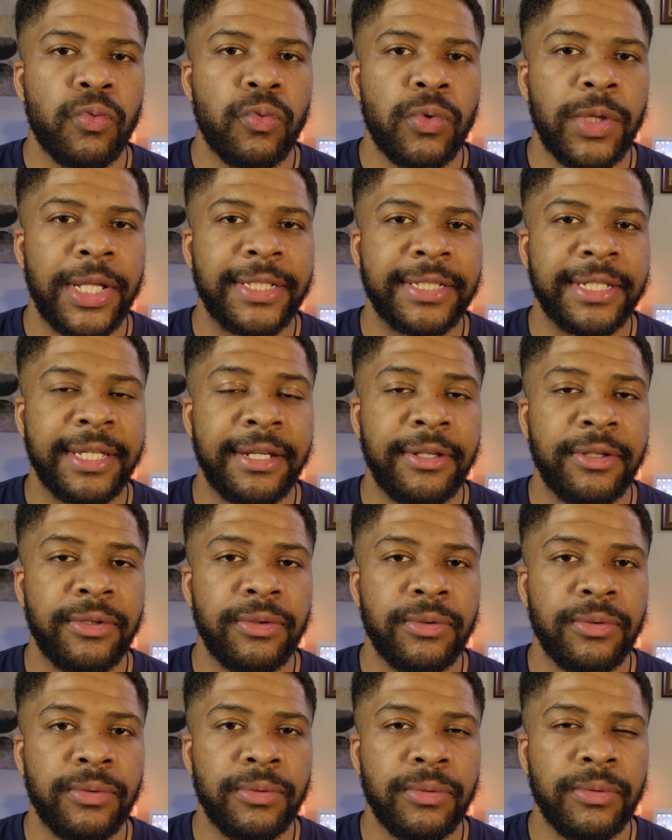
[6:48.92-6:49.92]
let's get
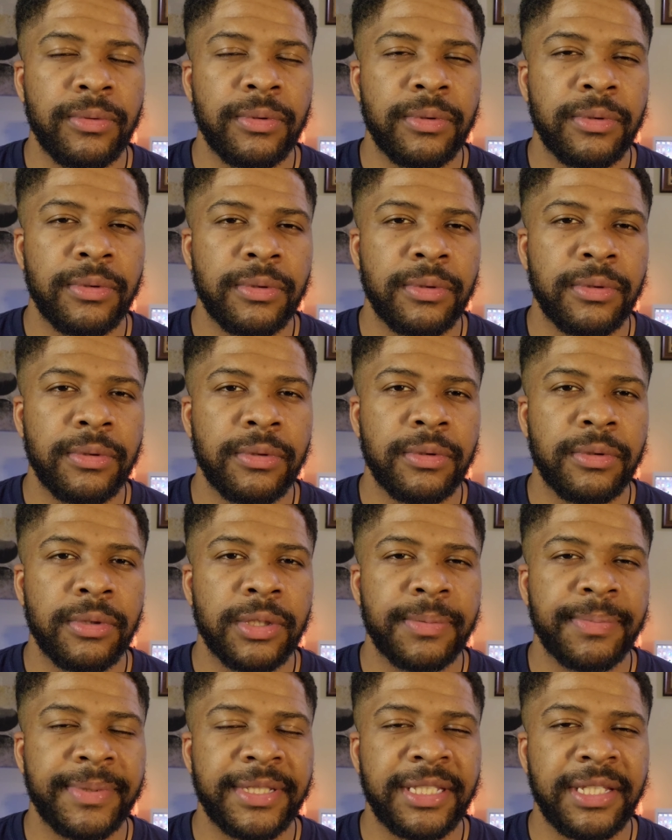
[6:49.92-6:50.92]
into
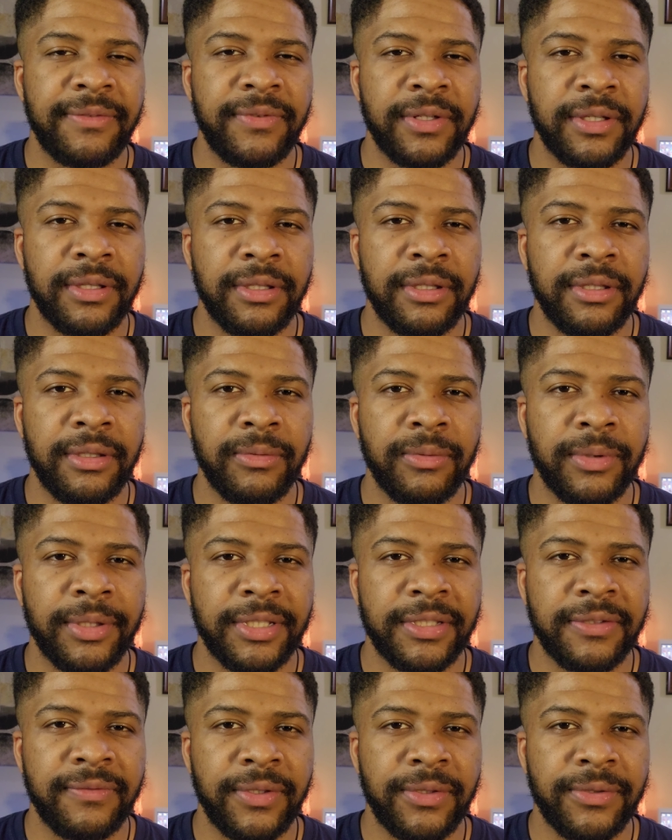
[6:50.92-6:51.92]
specifically what
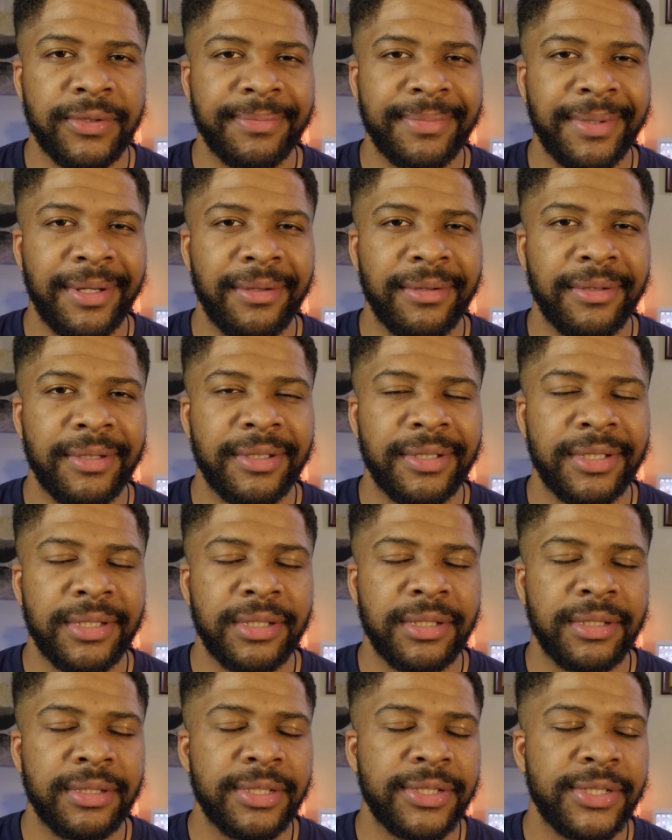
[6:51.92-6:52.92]
this video is about, the
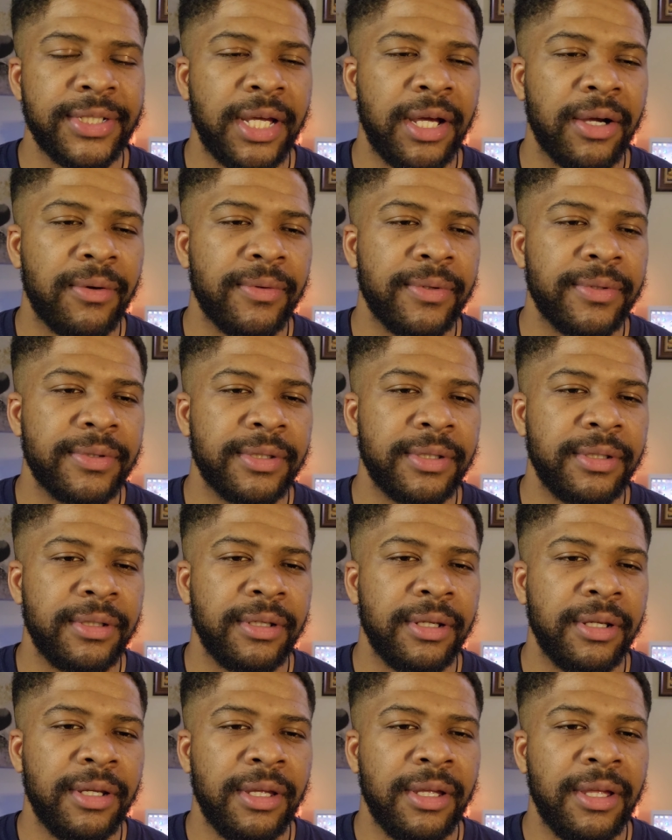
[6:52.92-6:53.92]
chakras and
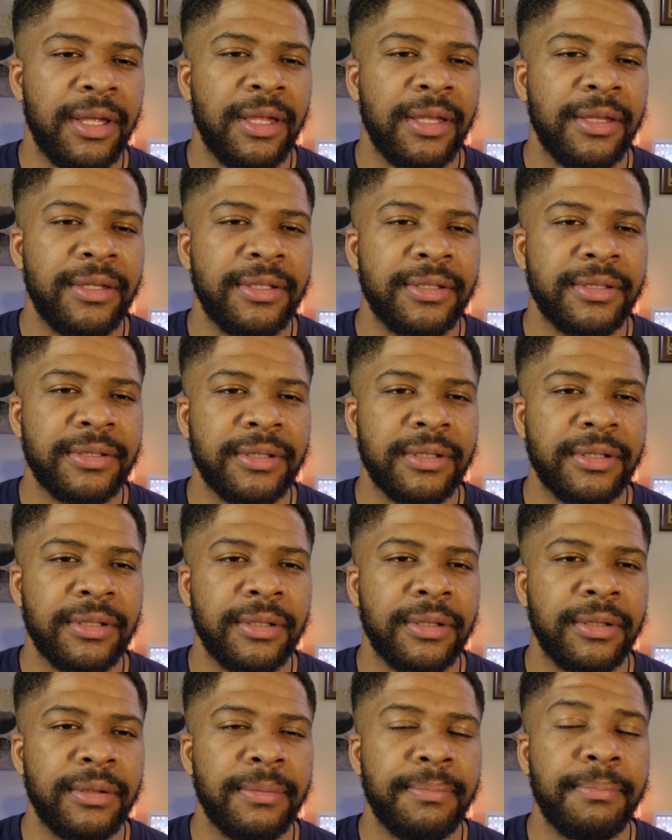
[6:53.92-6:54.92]
this
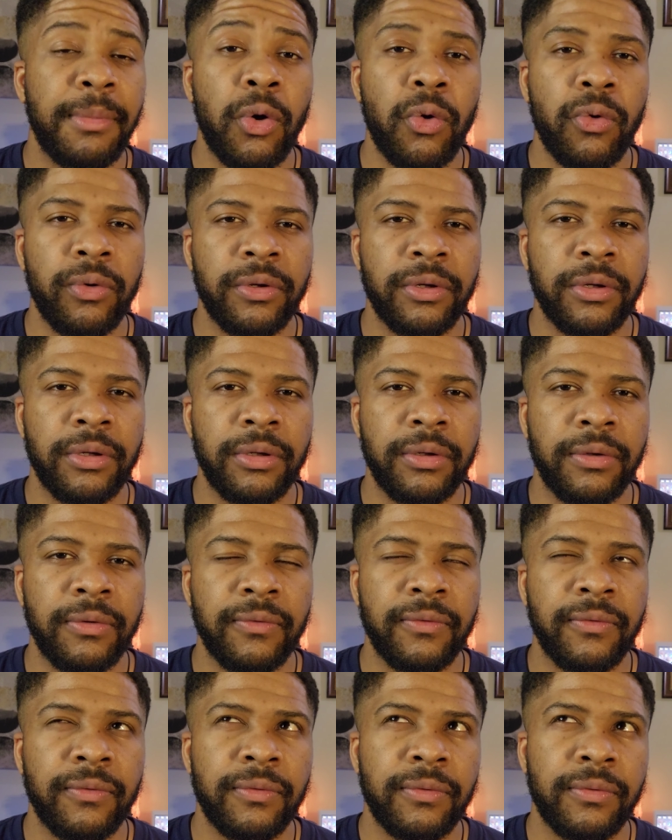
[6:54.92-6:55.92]
mode of
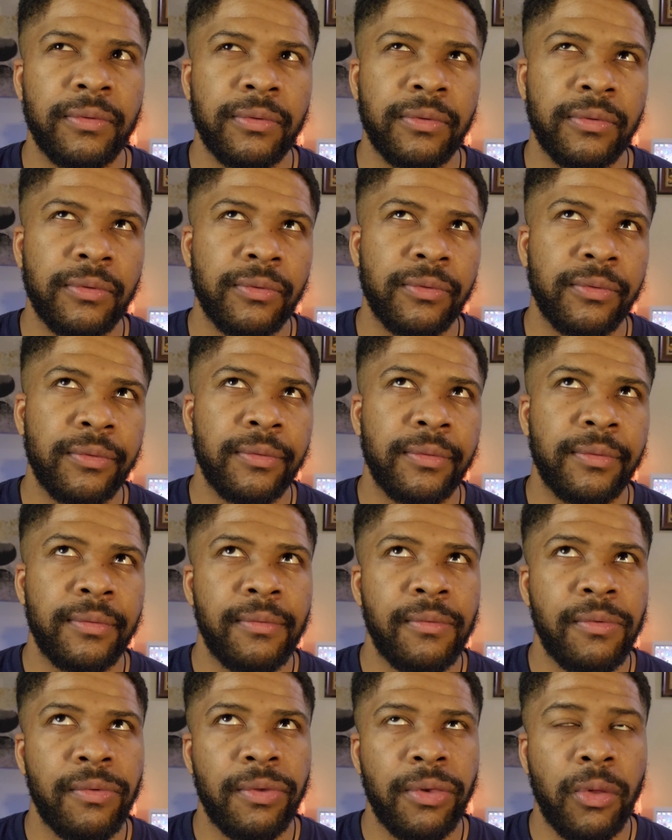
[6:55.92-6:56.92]

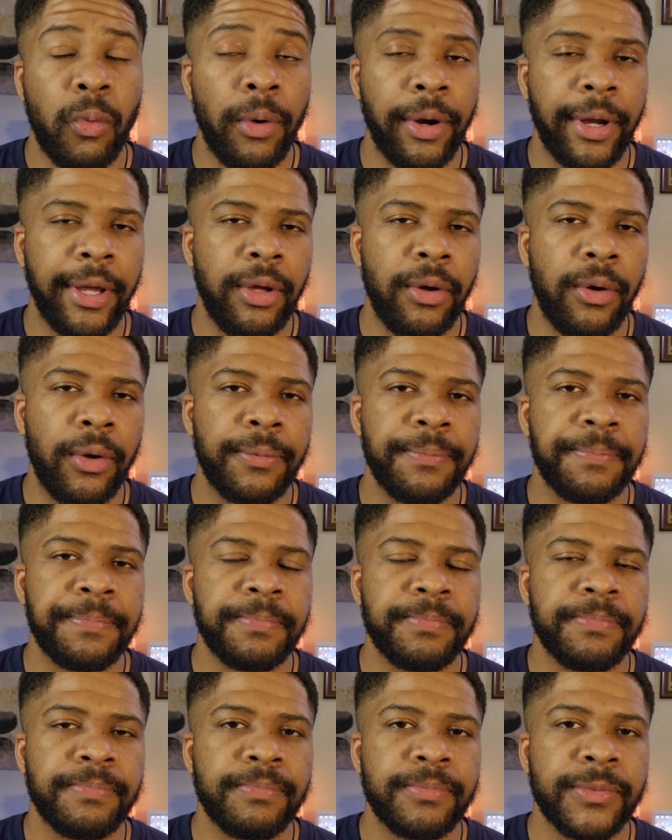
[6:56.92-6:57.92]
working on them.
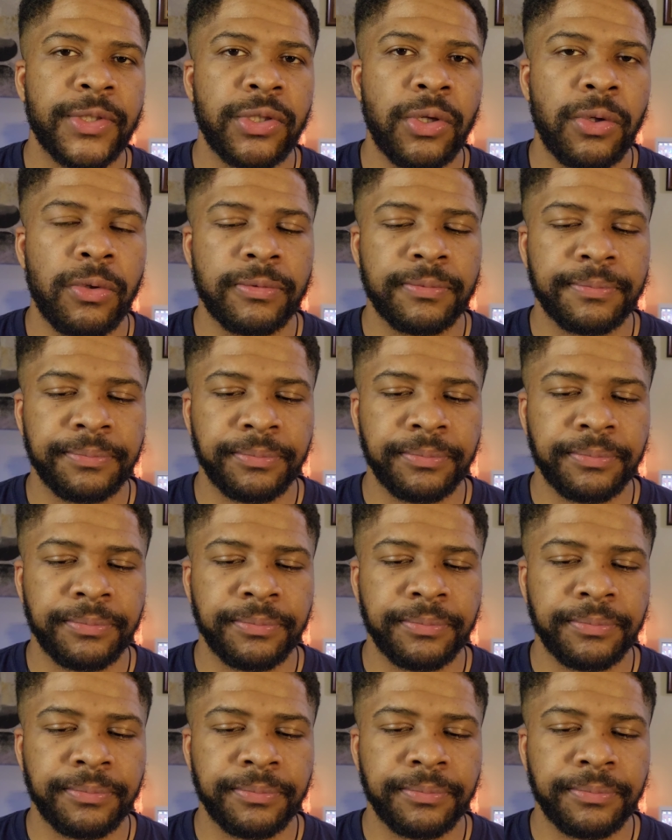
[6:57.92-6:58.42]
So